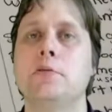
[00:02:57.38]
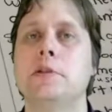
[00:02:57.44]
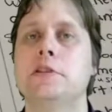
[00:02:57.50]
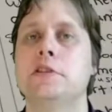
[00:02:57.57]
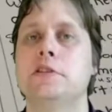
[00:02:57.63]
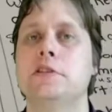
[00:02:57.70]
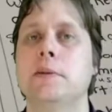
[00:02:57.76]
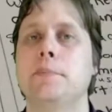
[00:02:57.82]

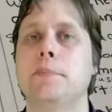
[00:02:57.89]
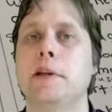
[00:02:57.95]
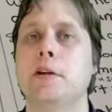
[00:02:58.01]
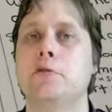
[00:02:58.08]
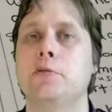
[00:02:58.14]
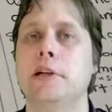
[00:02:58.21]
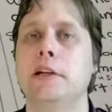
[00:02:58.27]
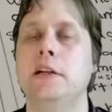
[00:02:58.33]
which is
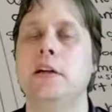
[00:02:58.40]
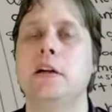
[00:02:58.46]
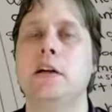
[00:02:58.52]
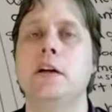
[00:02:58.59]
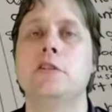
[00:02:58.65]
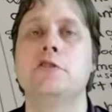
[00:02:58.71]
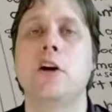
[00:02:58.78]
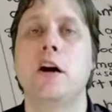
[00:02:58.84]
something we
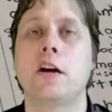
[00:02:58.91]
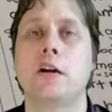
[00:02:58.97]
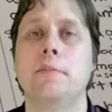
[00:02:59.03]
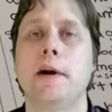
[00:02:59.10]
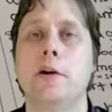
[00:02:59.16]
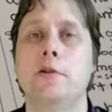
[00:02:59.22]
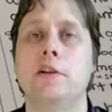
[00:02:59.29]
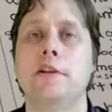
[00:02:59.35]
talk
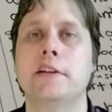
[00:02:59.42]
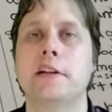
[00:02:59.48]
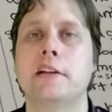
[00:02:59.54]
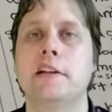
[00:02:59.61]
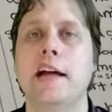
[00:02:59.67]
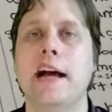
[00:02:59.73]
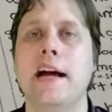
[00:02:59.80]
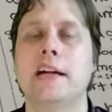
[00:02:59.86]
about in the
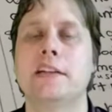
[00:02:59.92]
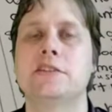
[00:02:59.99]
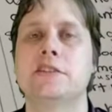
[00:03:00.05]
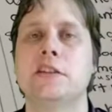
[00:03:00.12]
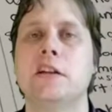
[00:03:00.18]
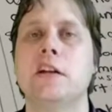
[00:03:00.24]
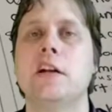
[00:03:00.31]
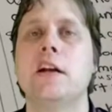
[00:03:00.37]

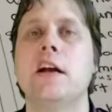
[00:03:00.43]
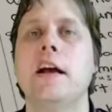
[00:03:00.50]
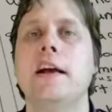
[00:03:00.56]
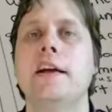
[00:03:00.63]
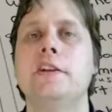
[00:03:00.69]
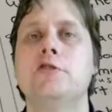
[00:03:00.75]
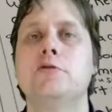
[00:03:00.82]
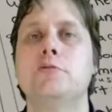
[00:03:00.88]
class,
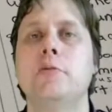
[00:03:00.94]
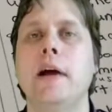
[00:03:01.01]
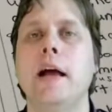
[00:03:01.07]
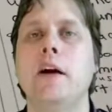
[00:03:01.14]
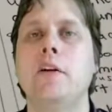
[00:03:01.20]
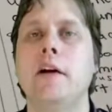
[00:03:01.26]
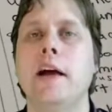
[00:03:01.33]
as well